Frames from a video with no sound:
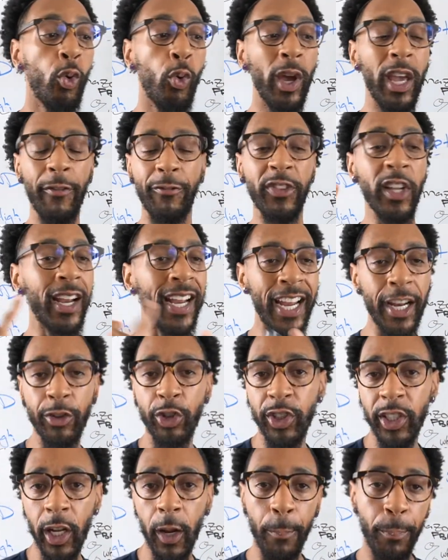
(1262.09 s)
if they're
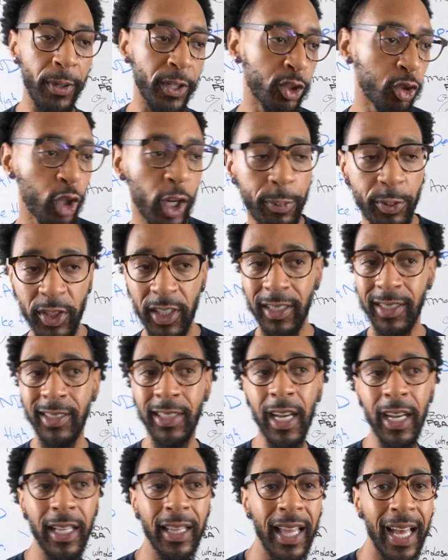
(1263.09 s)
interested in prescriptions,
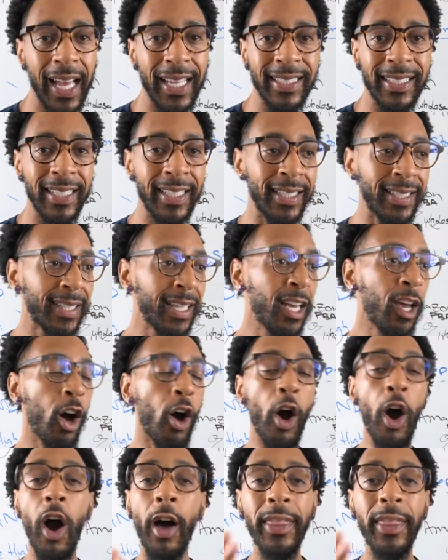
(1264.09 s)
sunglasses, all